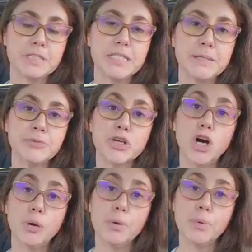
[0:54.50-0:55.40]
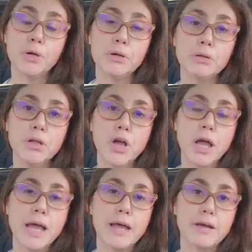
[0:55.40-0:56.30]
deemed culpable
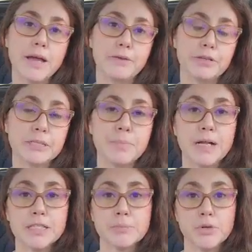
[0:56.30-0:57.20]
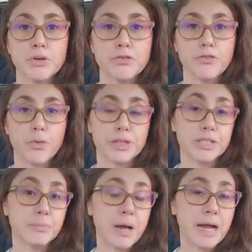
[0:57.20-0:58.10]
and responsible for the
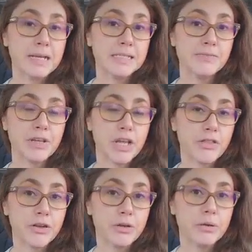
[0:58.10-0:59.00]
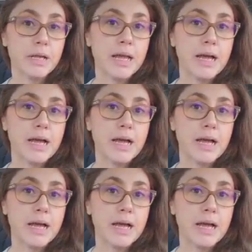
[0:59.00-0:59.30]
demise of another,